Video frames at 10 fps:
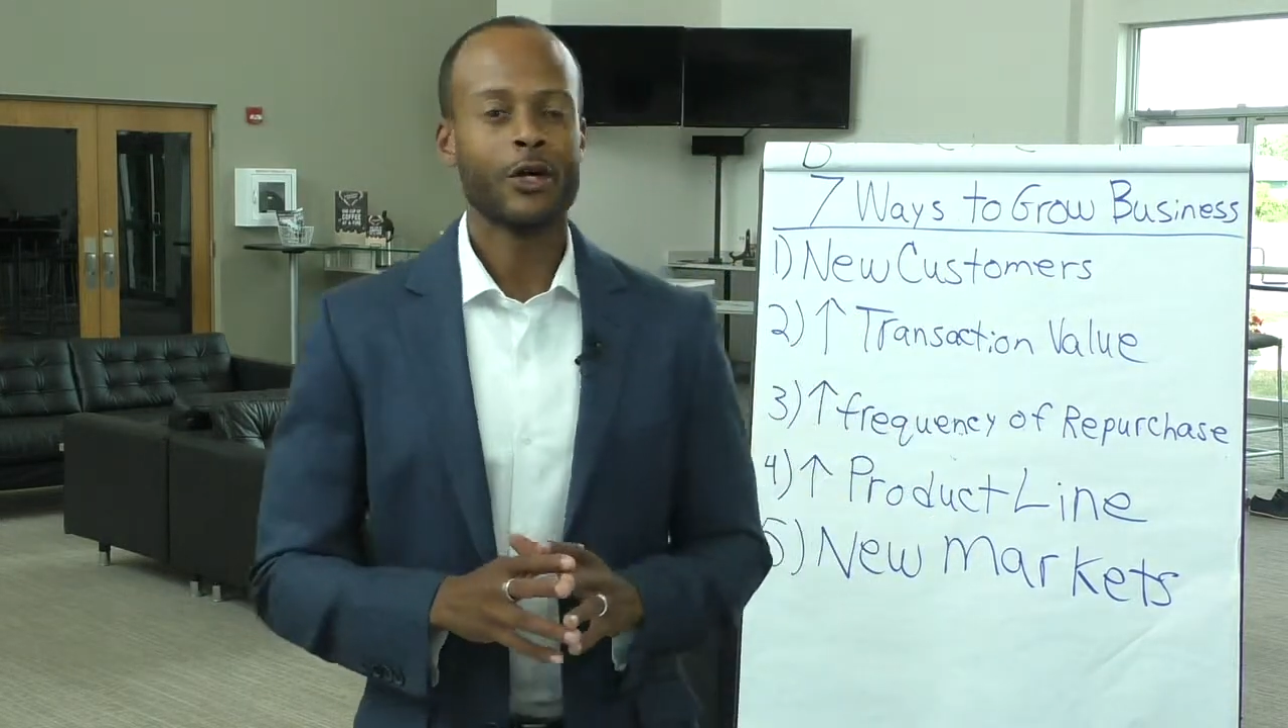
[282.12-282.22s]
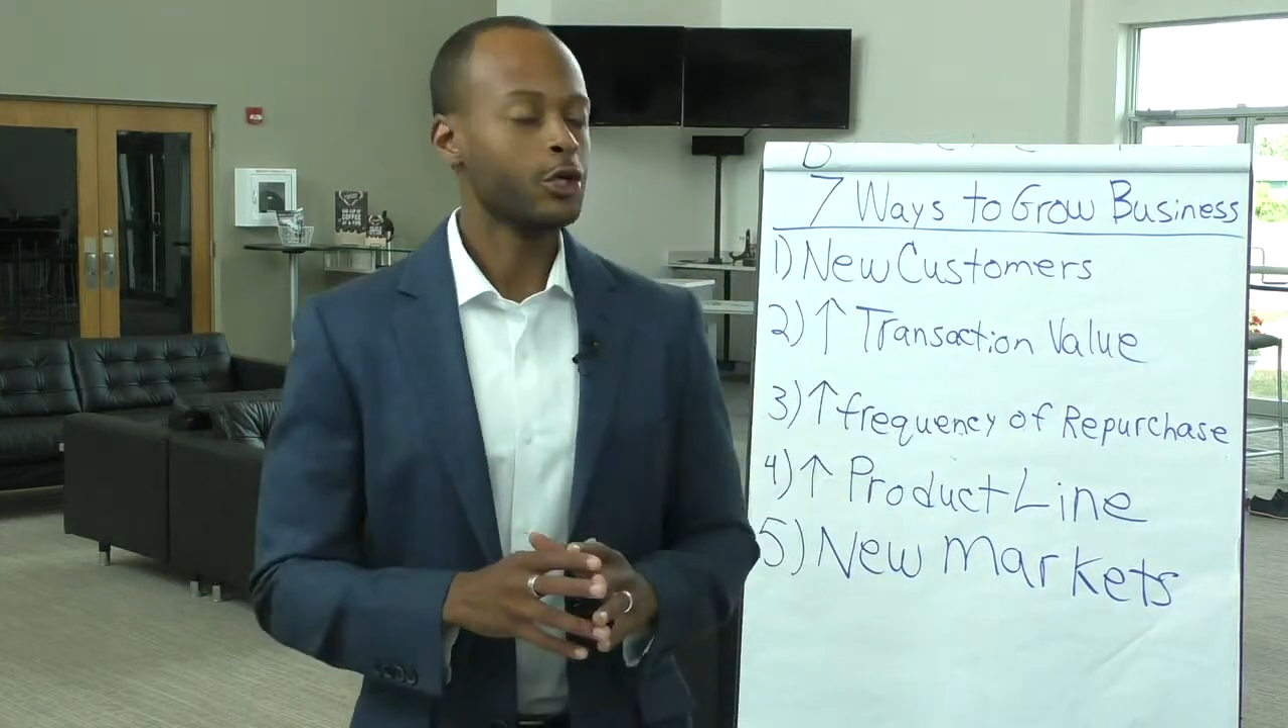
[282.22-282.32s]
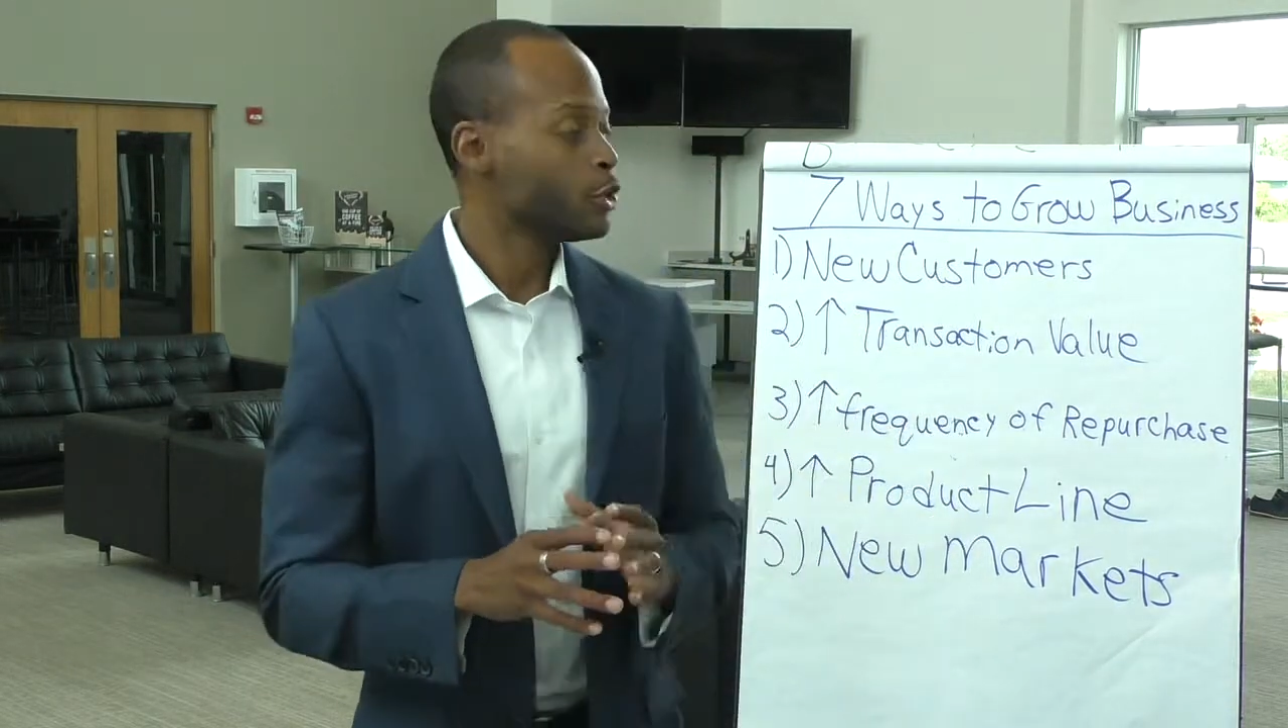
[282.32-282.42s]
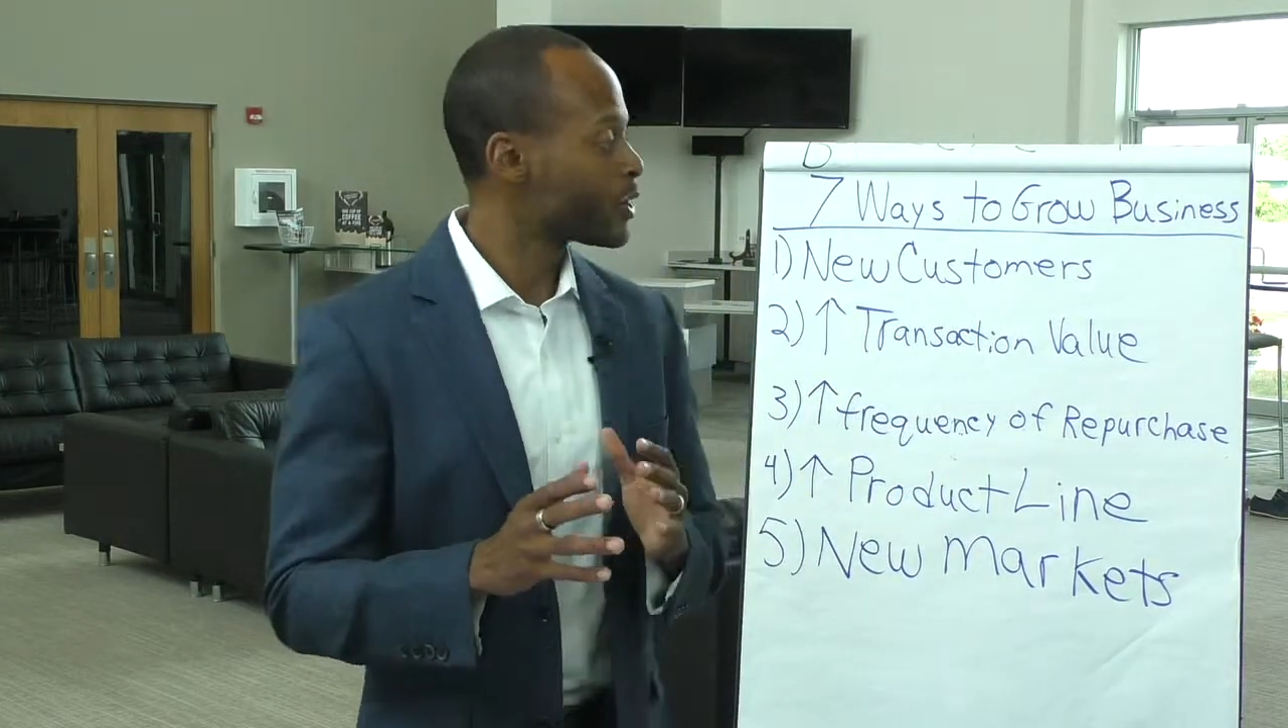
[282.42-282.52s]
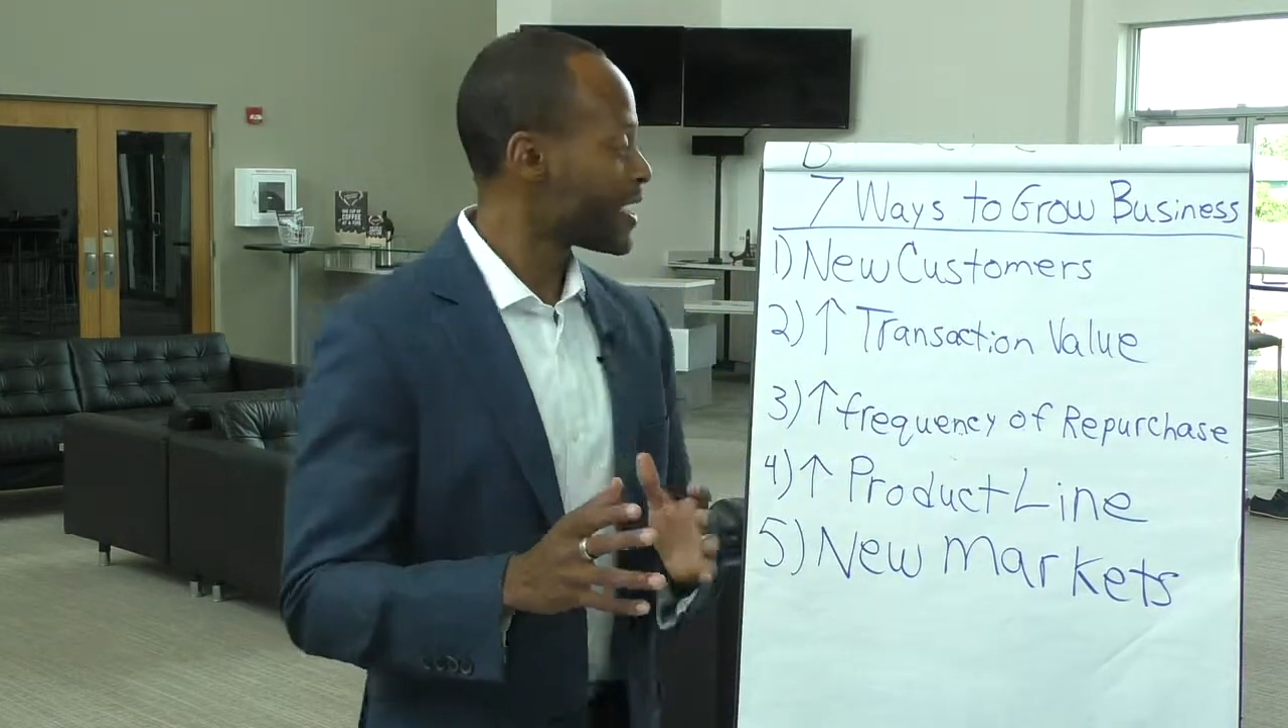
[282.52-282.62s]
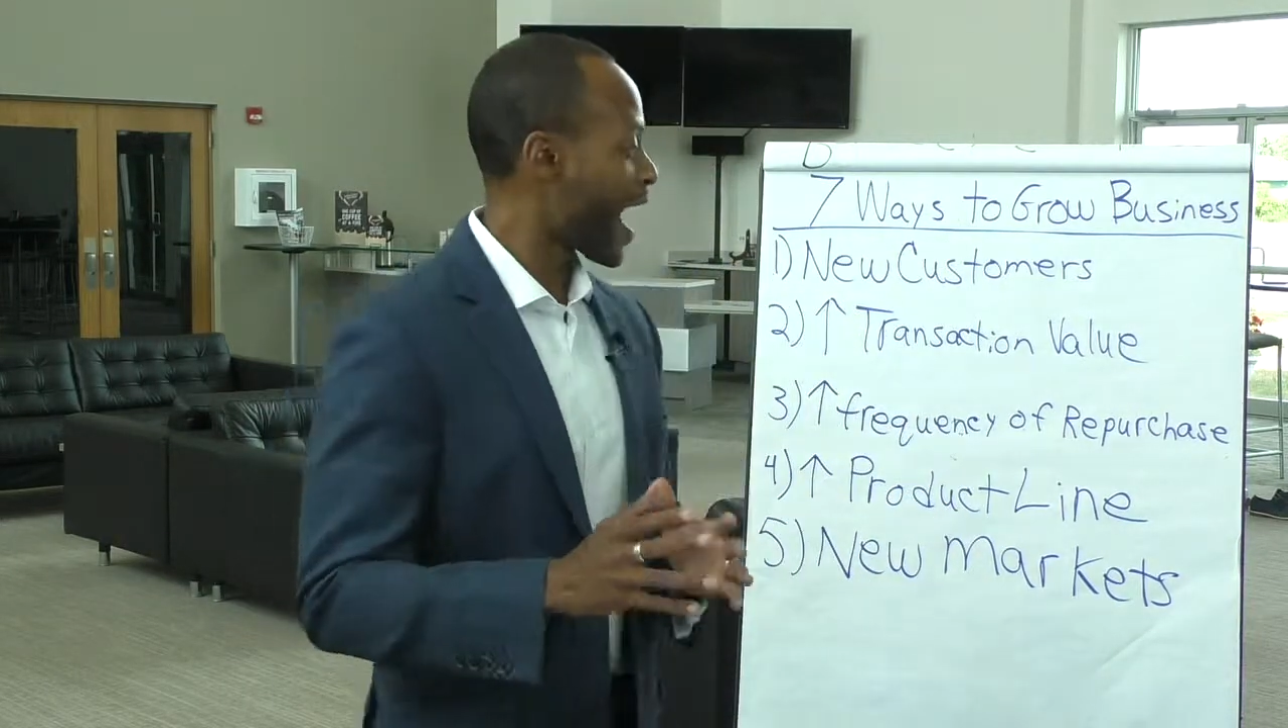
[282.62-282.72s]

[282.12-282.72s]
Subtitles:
You can